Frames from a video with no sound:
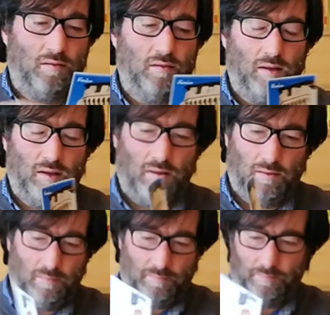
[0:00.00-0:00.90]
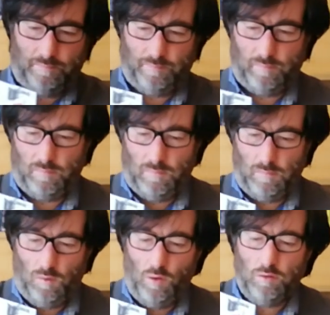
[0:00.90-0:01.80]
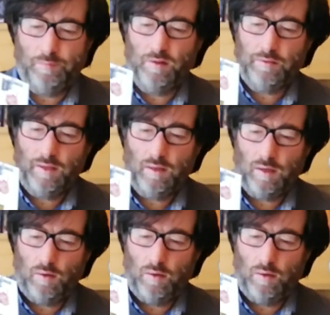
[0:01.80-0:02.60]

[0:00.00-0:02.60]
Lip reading: It's a old building.